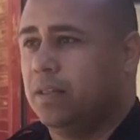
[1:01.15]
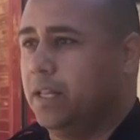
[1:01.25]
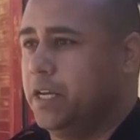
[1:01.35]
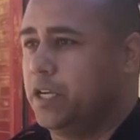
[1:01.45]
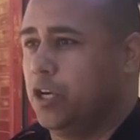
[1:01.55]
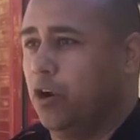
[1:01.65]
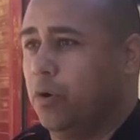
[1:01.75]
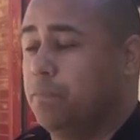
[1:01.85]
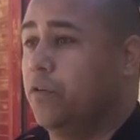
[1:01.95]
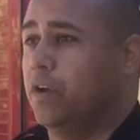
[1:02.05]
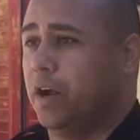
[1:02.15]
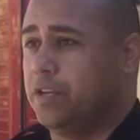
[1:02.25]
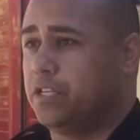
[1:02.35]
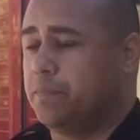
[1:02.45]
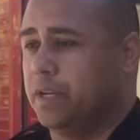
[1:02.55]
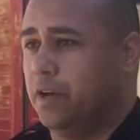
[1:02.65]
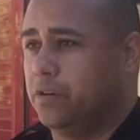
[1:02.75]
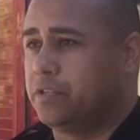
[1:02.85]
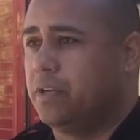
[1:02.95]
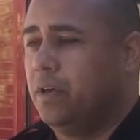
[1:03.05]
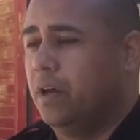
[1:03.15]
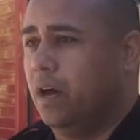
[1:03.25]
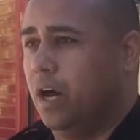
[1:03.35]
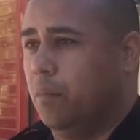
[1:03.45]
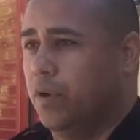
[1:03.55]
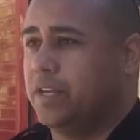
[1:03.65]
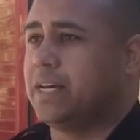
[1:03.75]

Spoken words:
letting it go and moving on to something else when the